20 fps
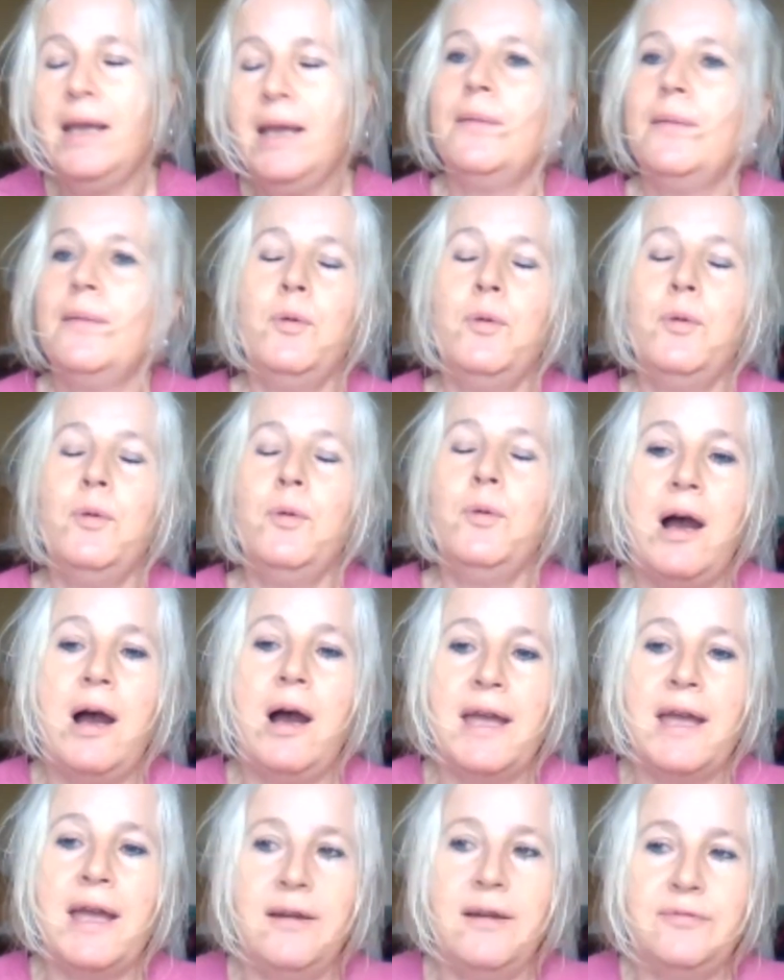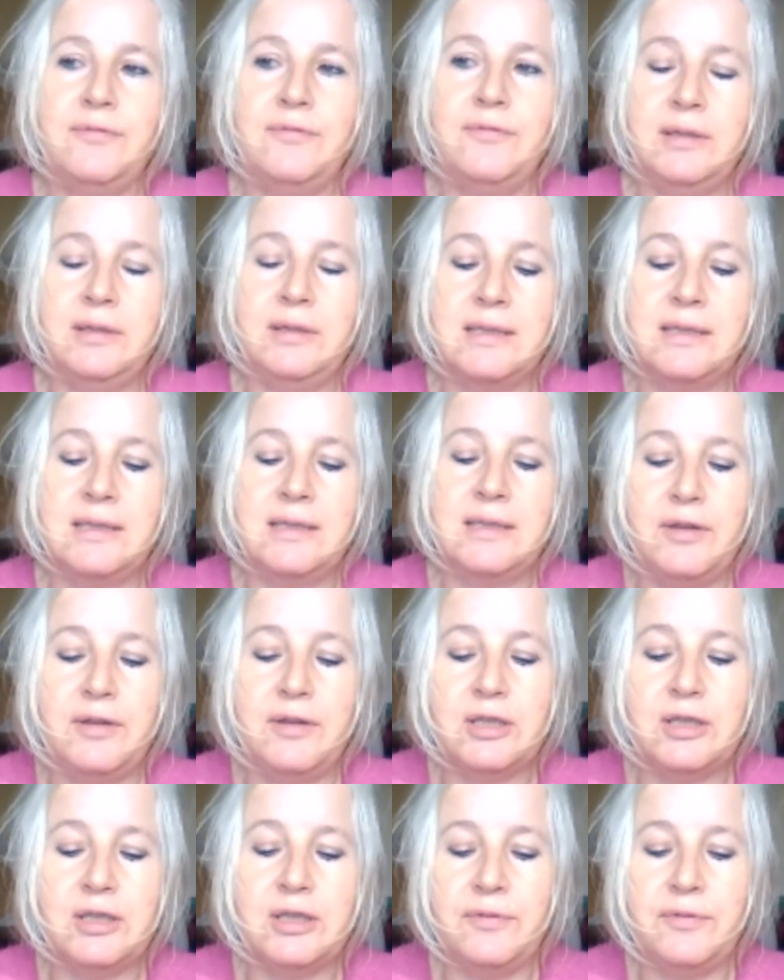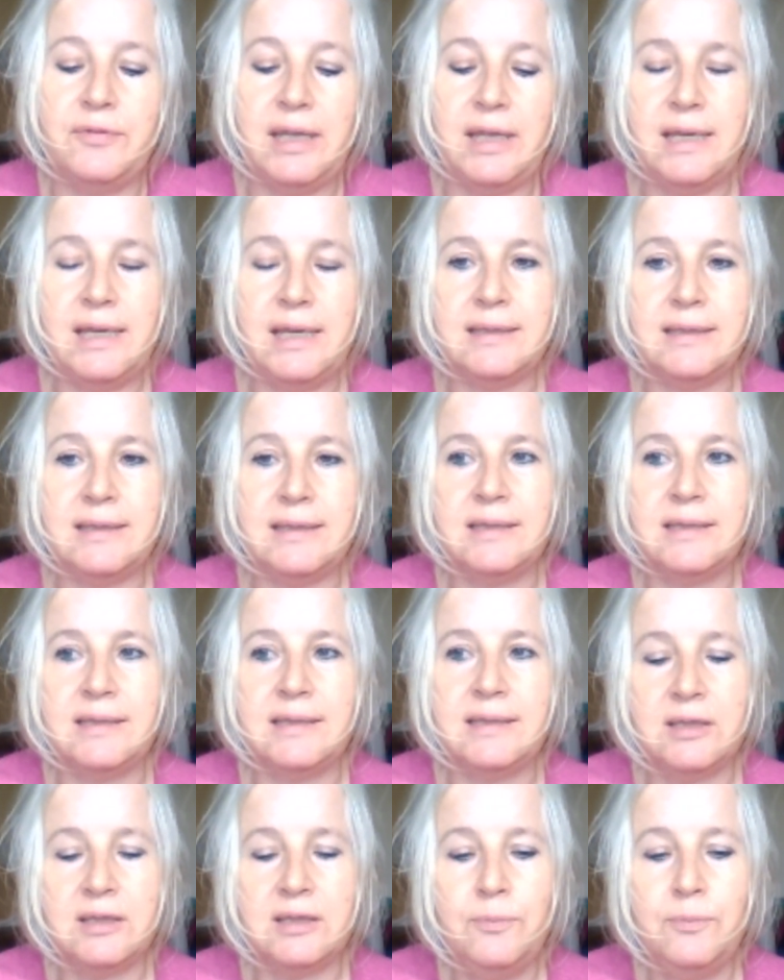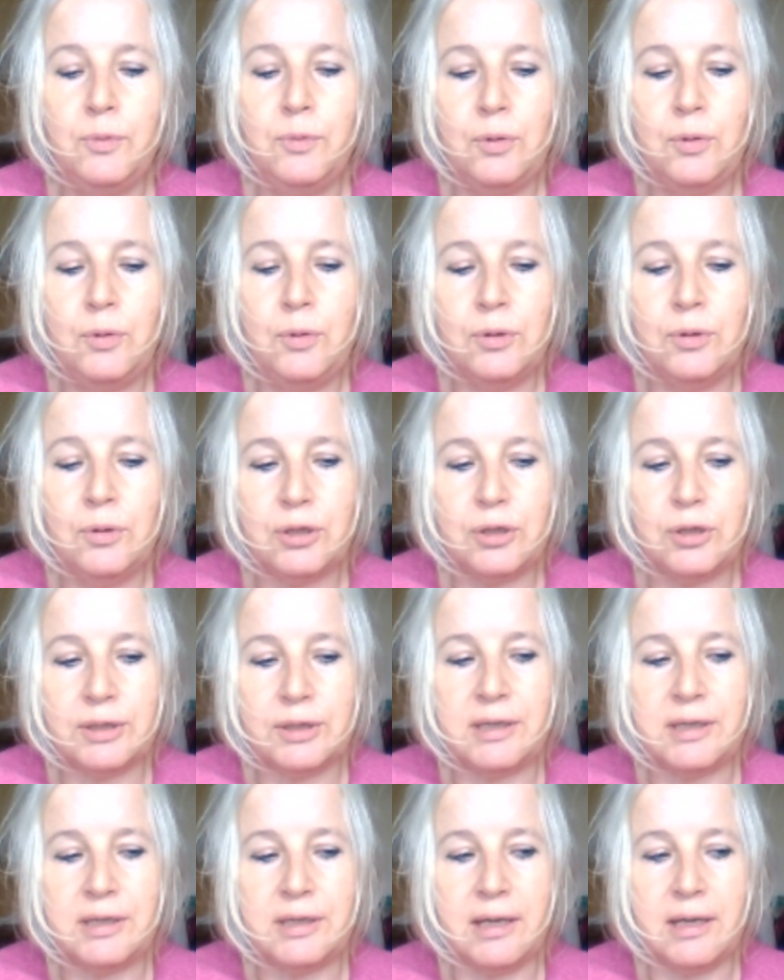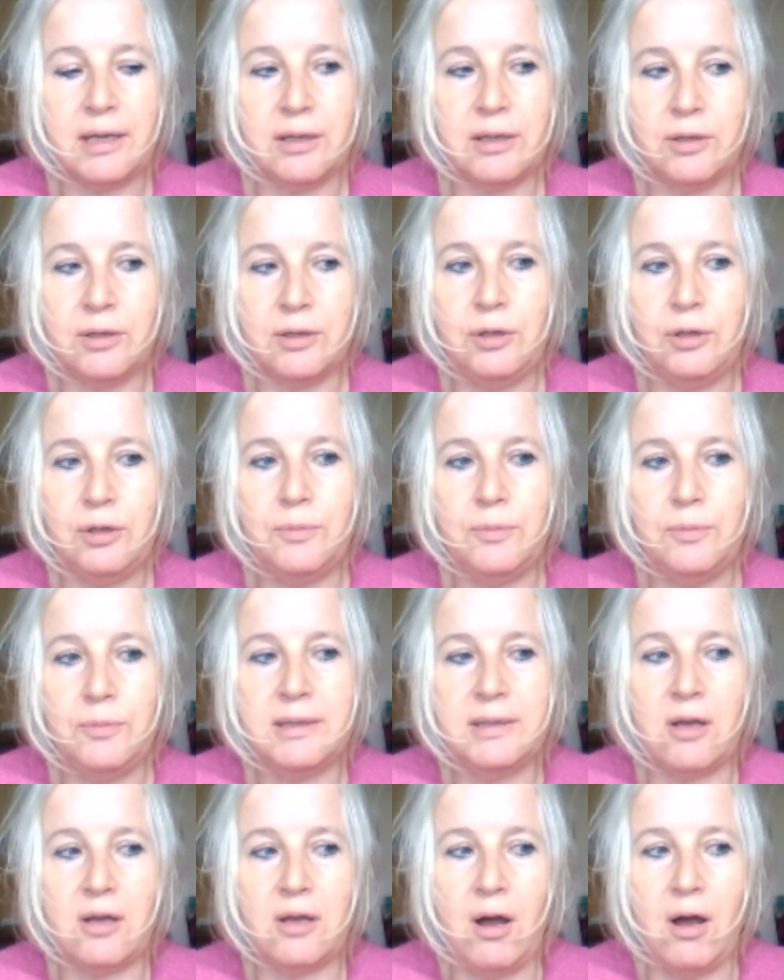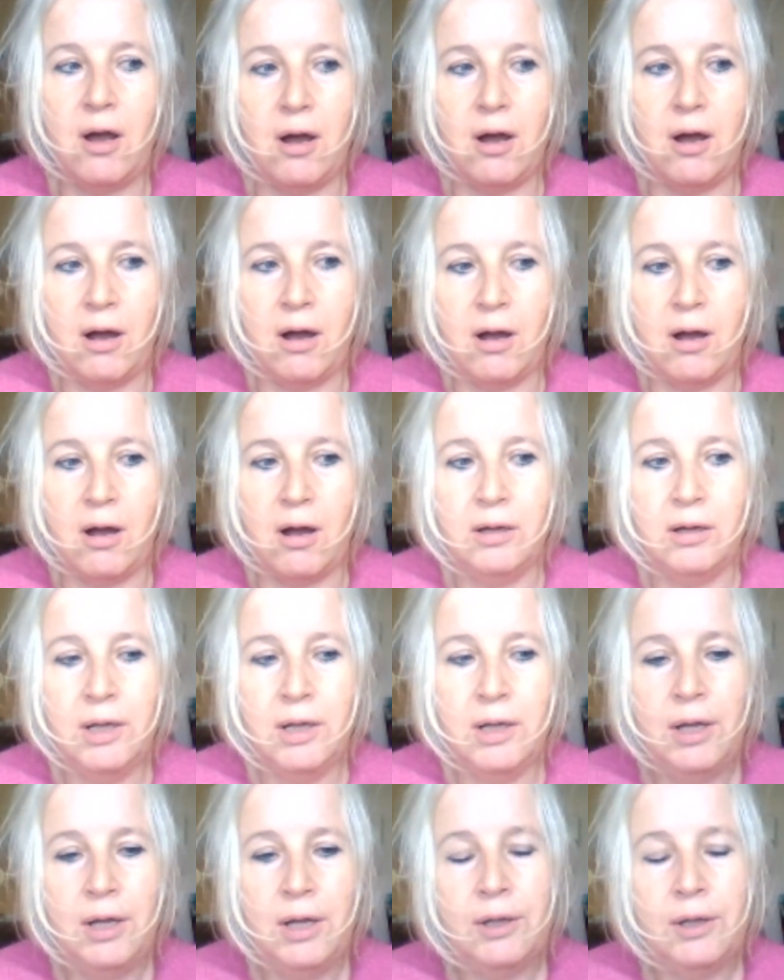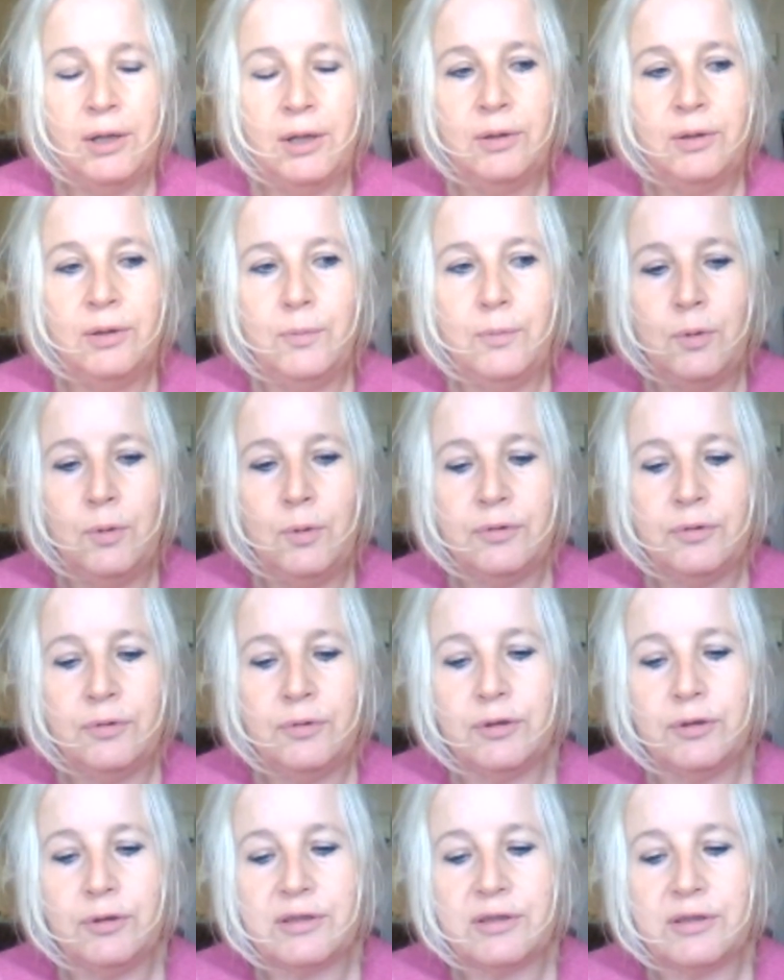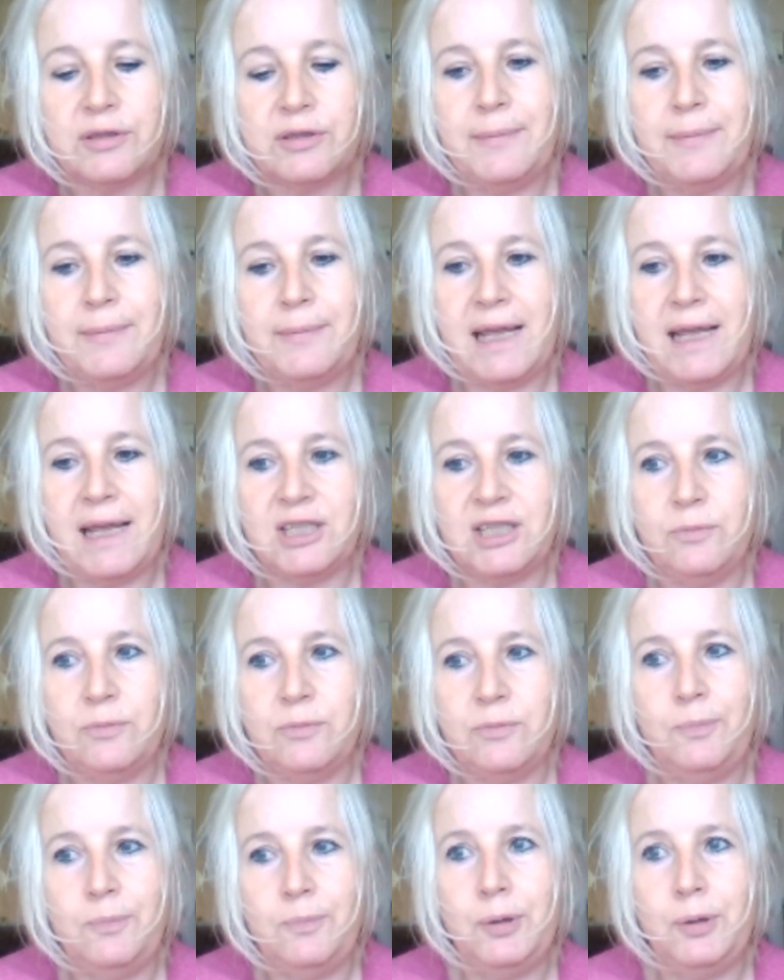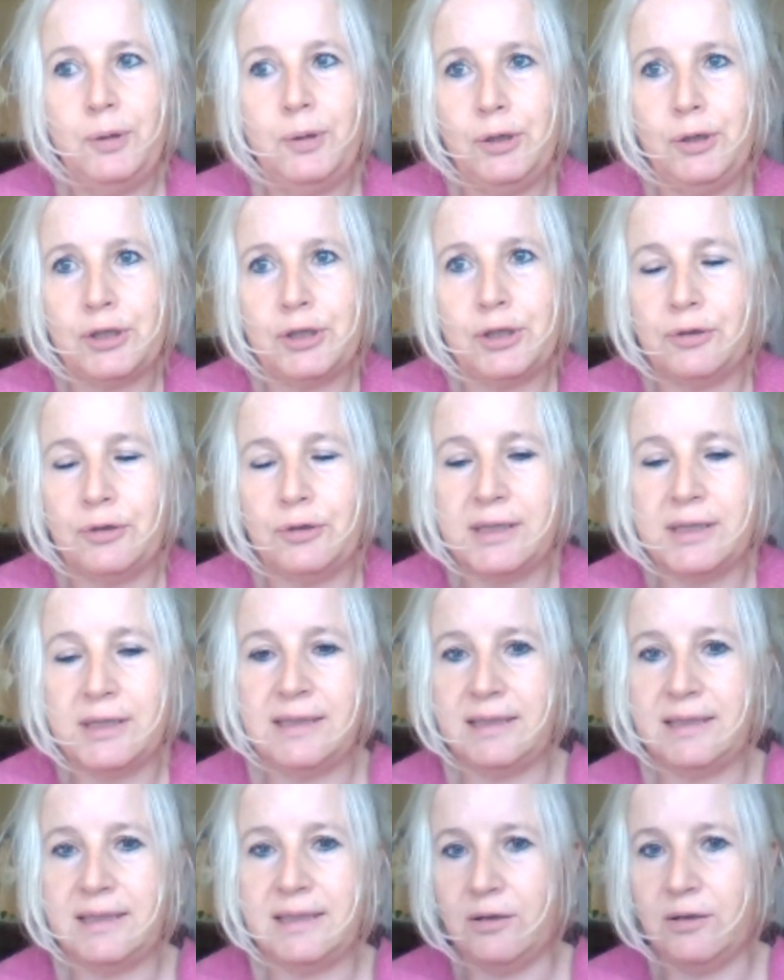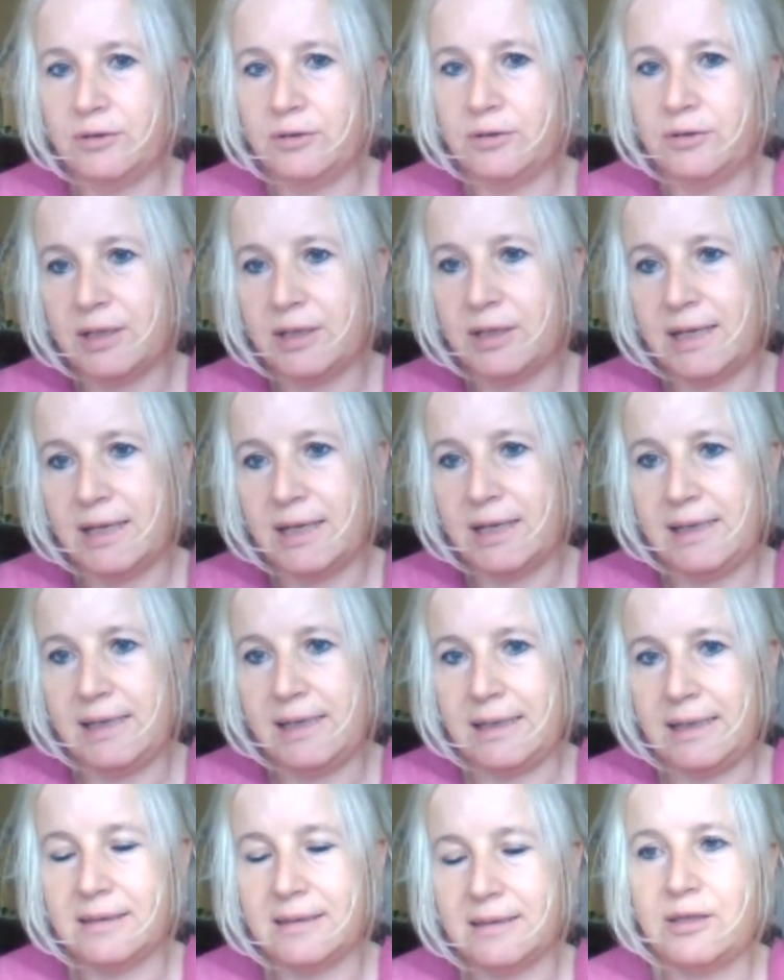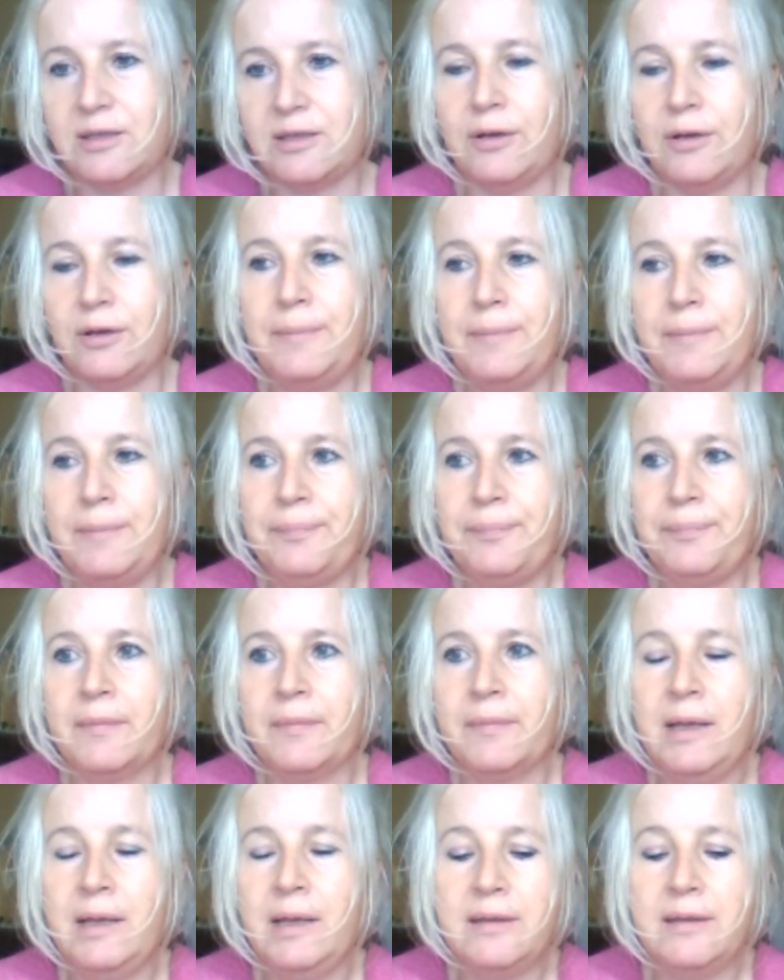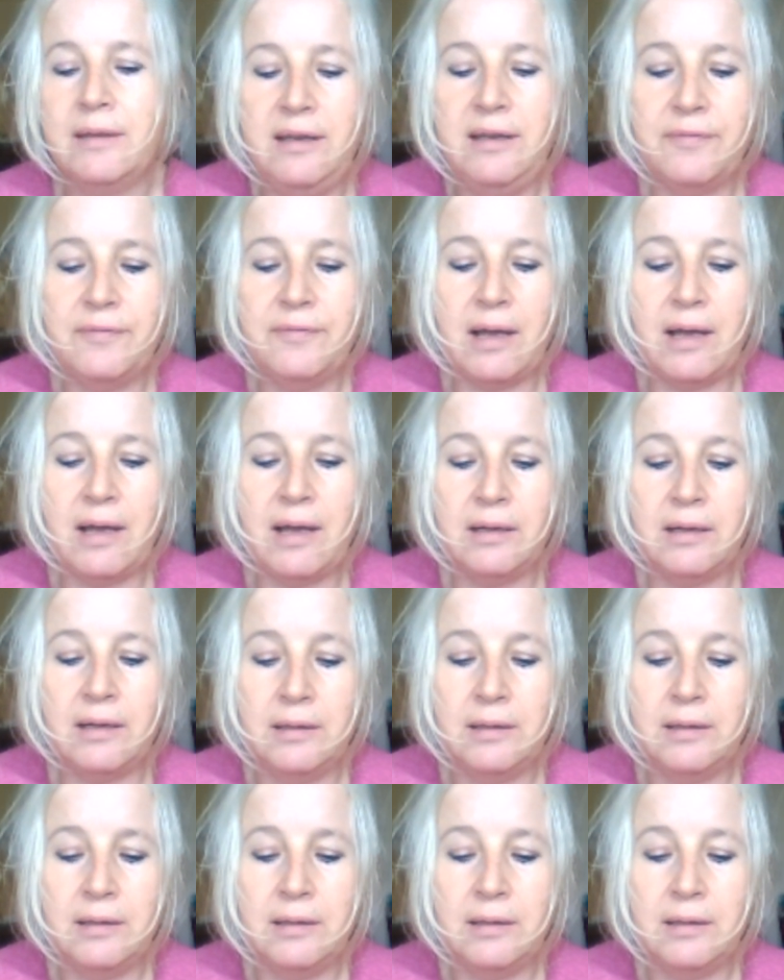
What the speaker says: But what I have discovered over the years is that the more toxic that humans are, the more the routes of elimination will push toxicity onto the kidneys. So the liver